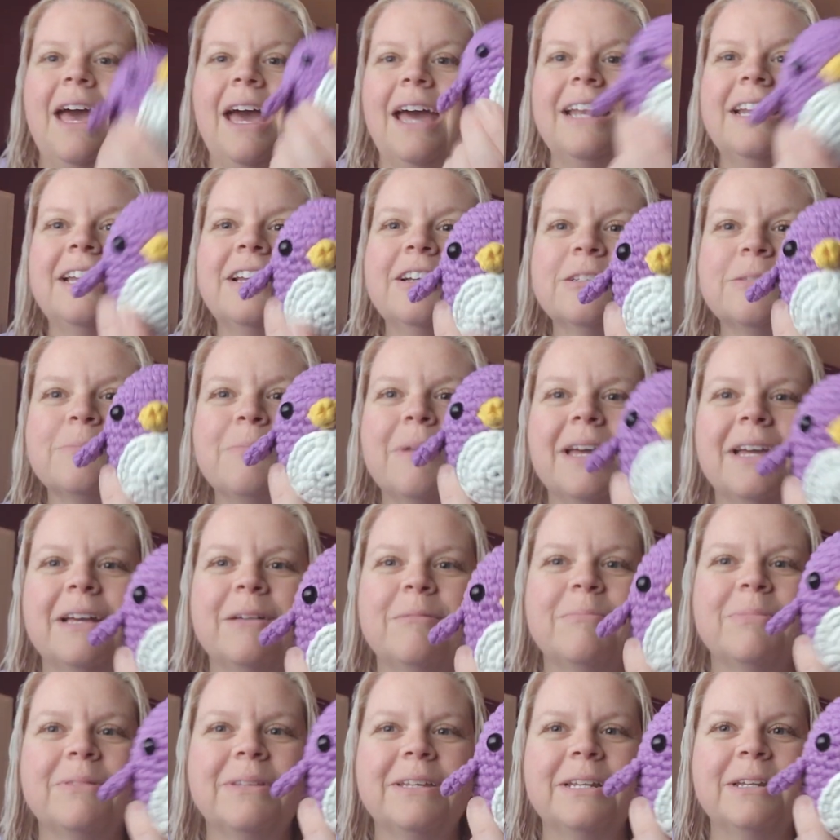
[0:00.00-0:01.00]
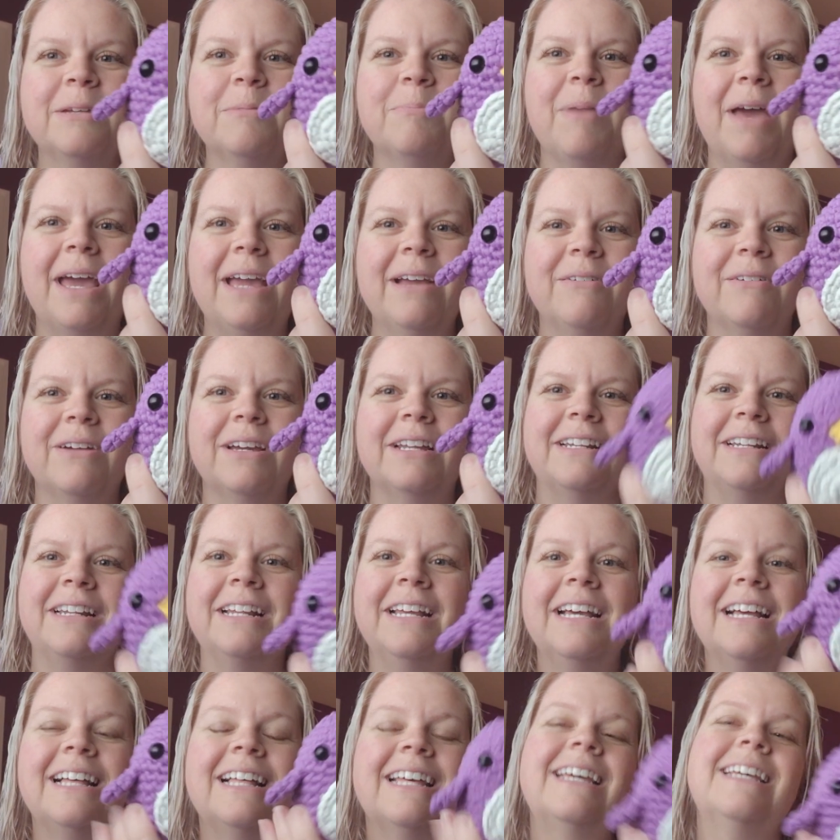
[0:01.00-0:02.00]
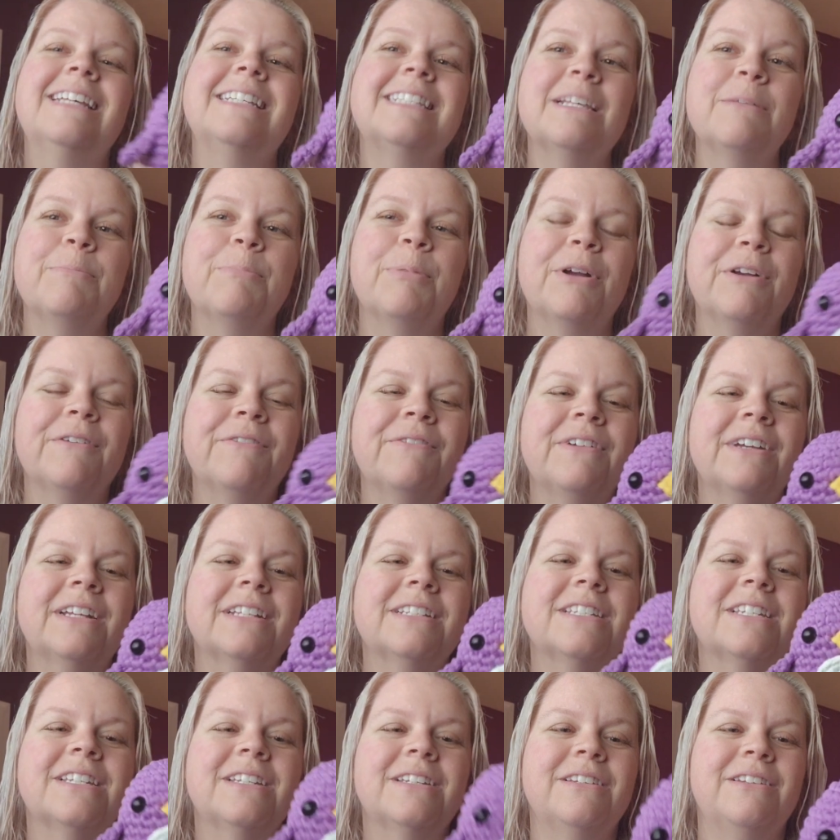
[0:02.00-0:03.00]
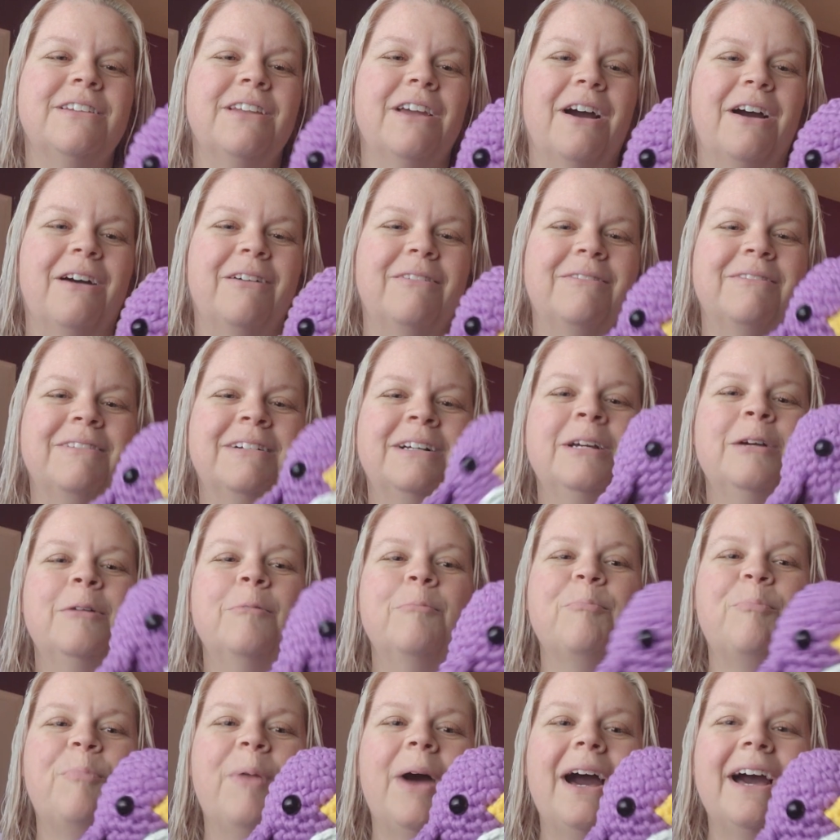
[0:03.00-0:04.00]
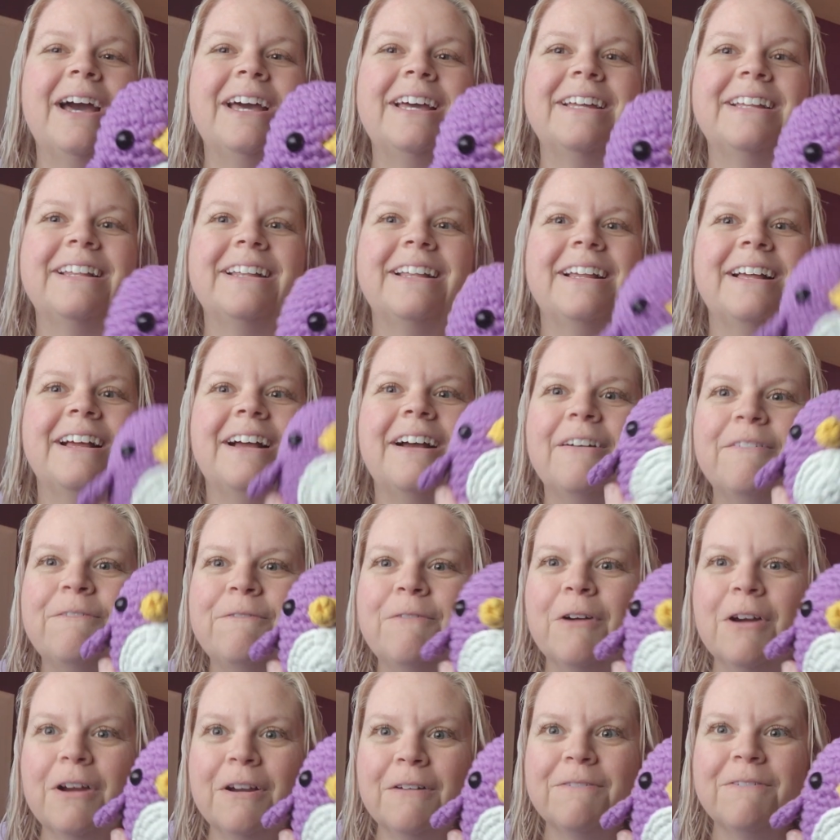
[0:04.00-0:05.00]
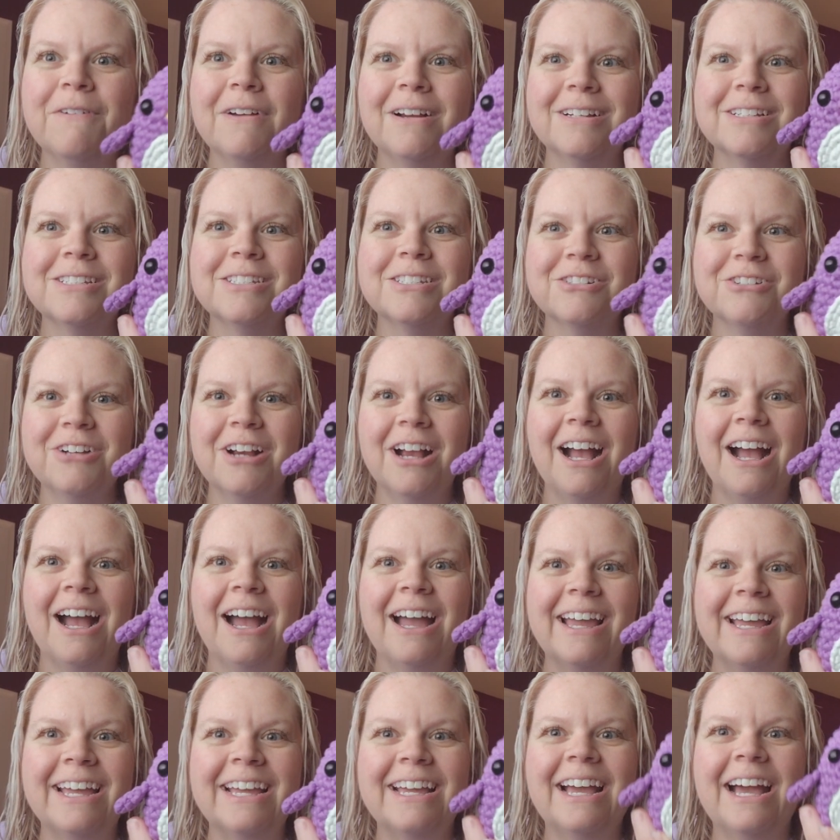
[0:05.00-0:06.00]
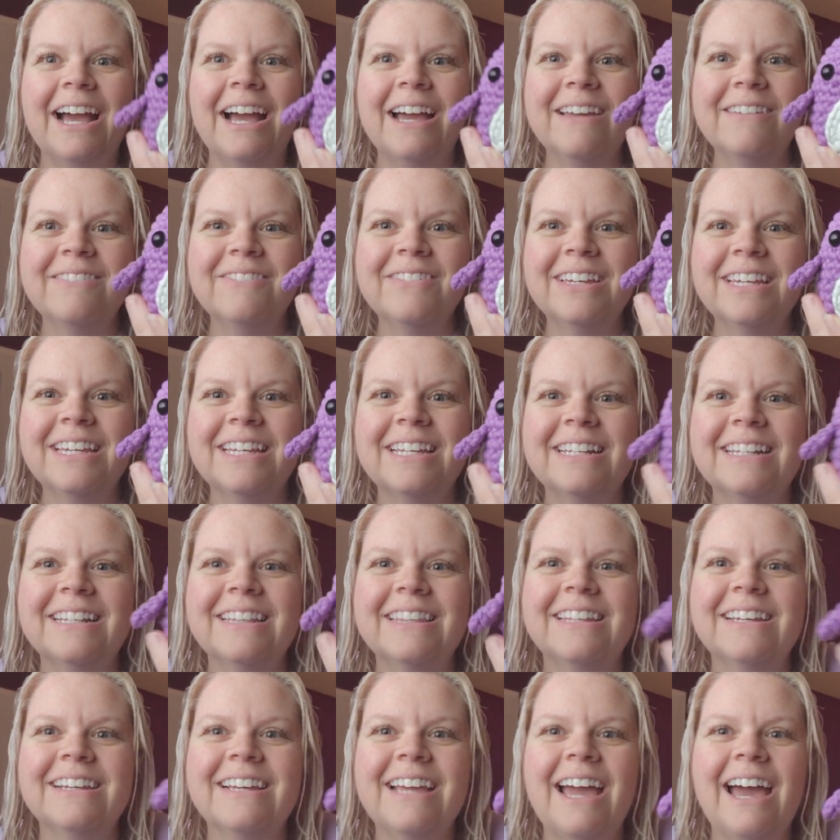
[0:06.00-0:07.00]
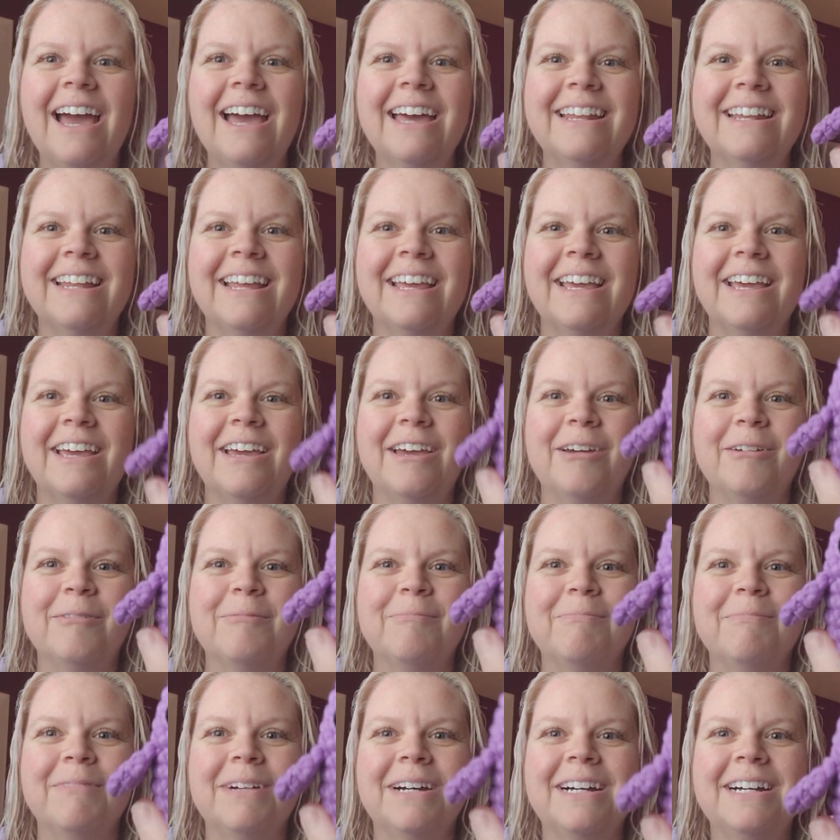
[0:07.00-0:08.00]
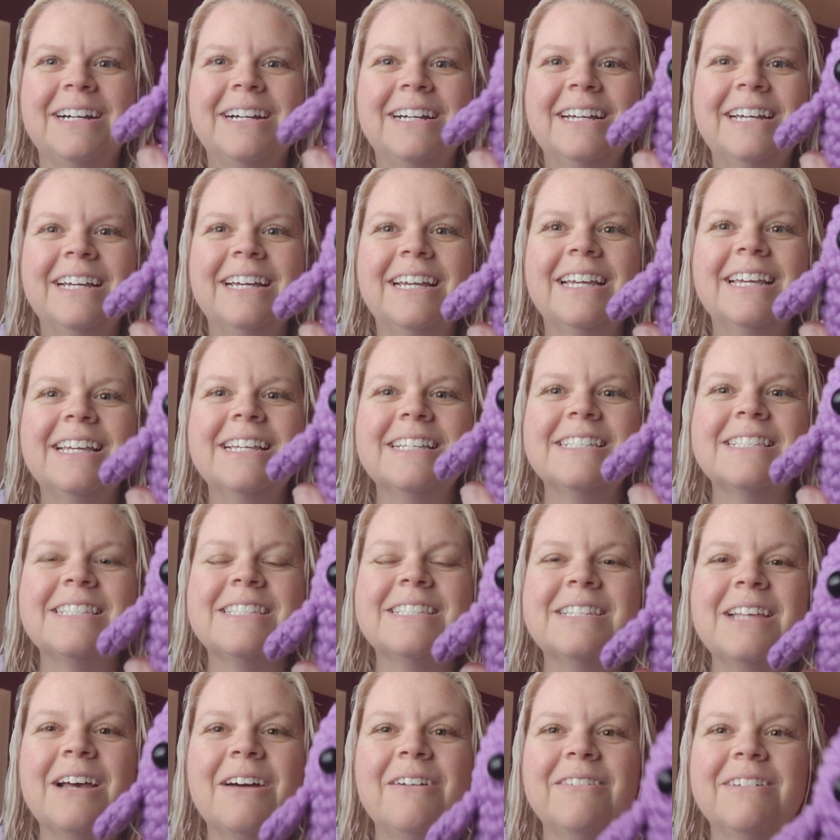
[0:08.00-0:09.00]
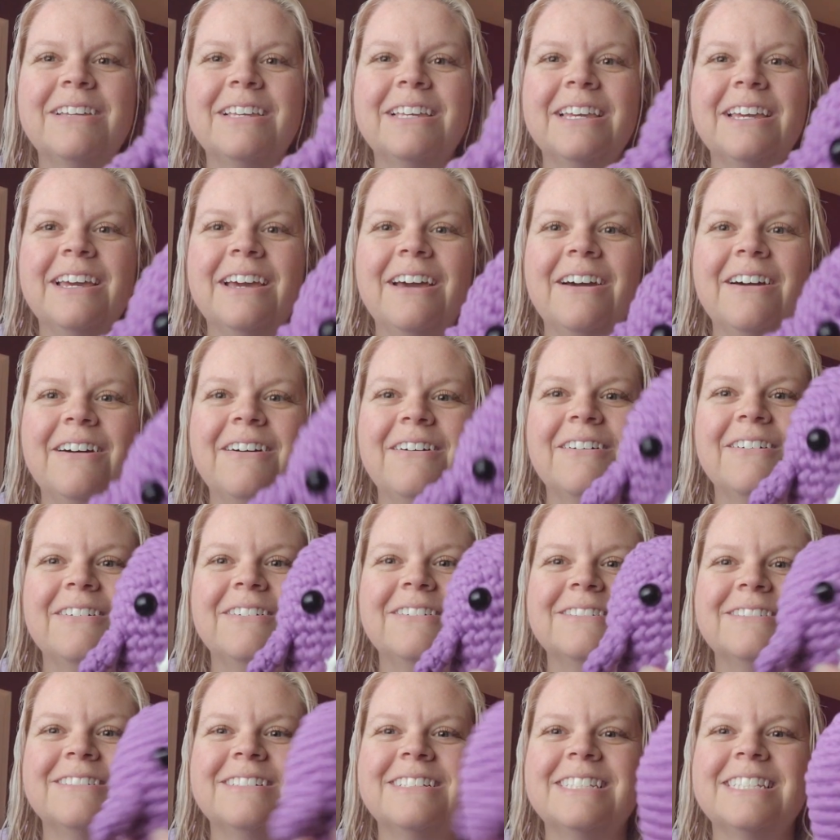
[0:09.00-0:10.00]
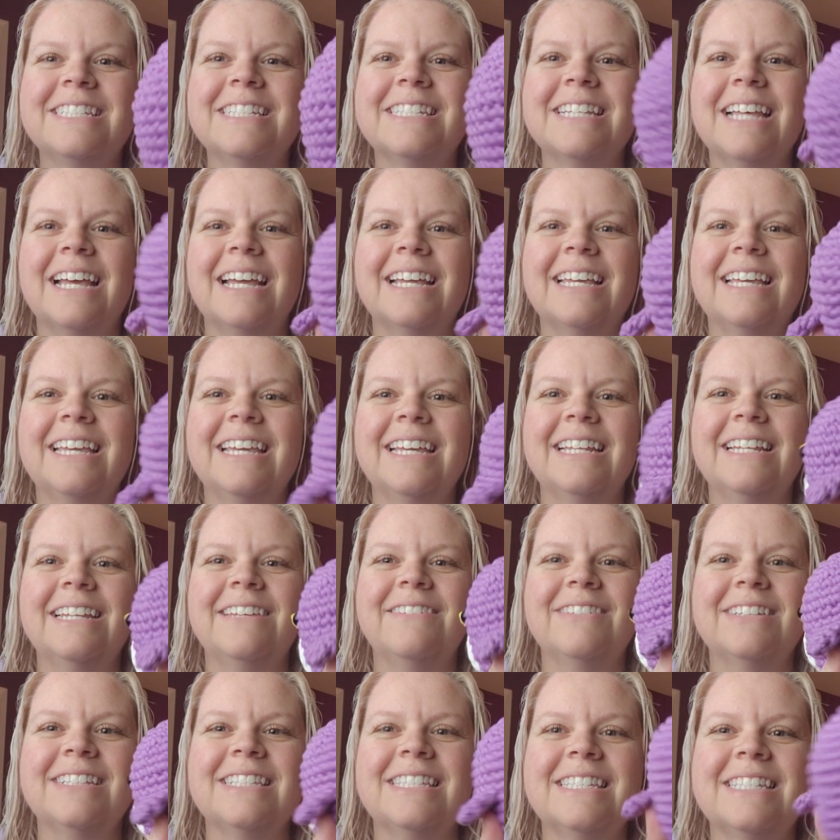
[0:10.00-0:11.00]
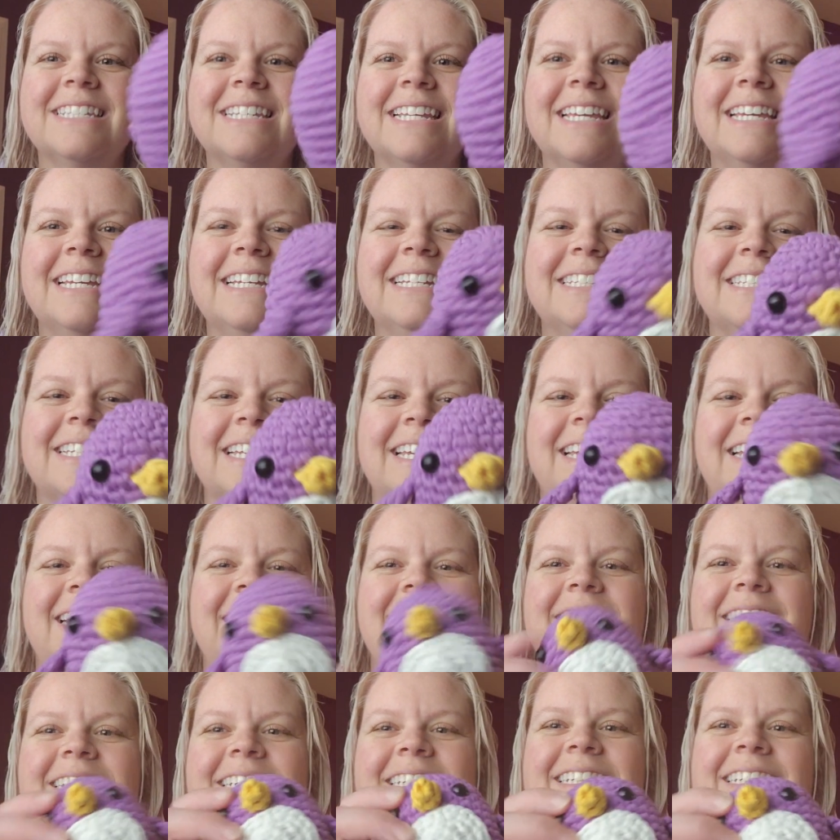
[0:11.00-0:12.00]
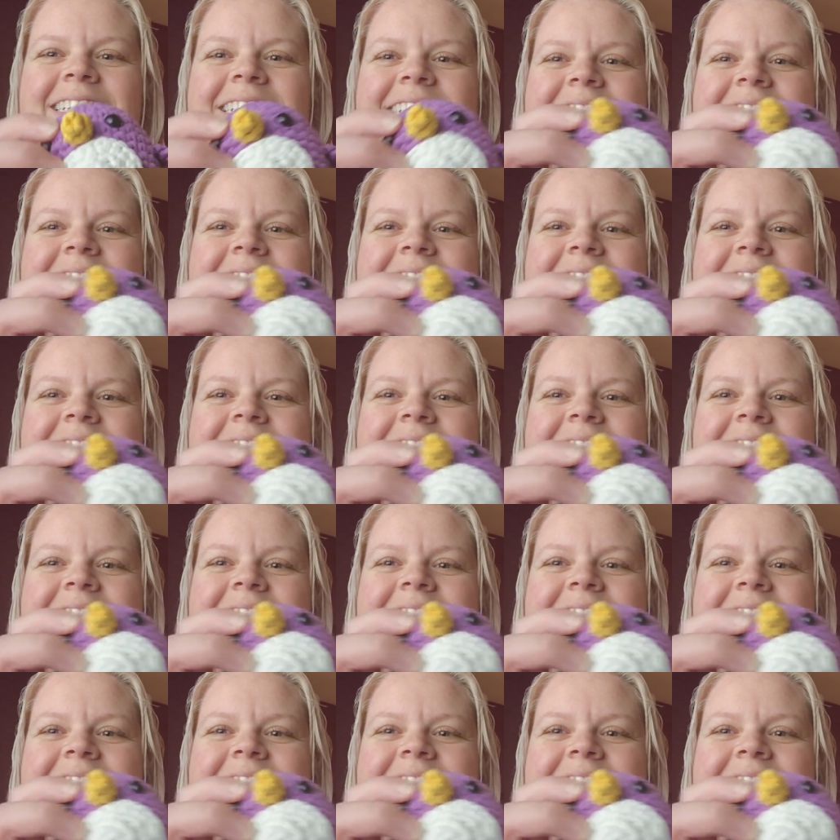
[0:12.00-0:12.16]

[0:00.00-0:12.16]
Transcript: And here's my completed penguin. Is it perfect? No. But for a first try, I mean, look at him. He's so cute. I can't even stand it.